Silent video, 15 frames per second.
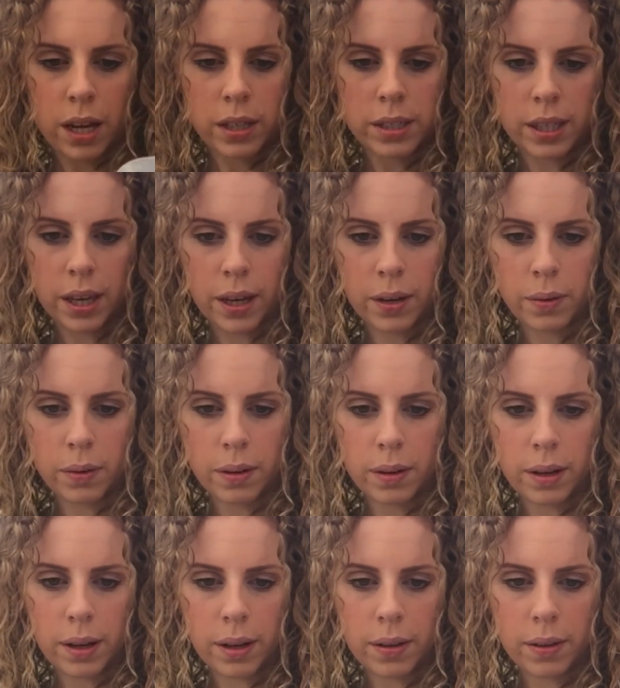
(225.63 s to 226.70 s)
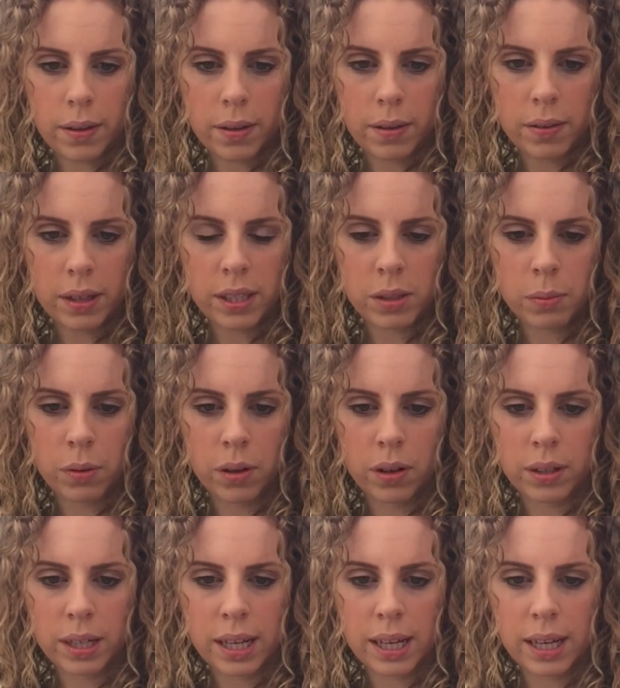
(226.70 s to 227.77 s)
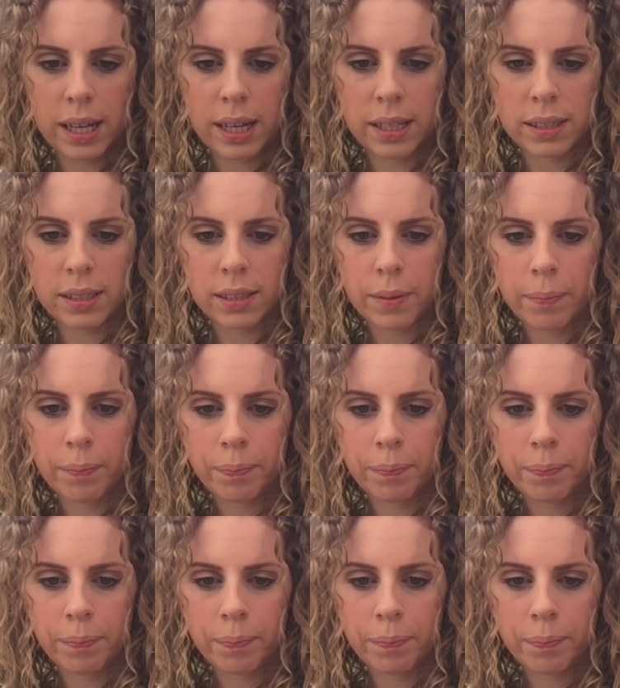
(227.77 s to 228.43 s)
So this one is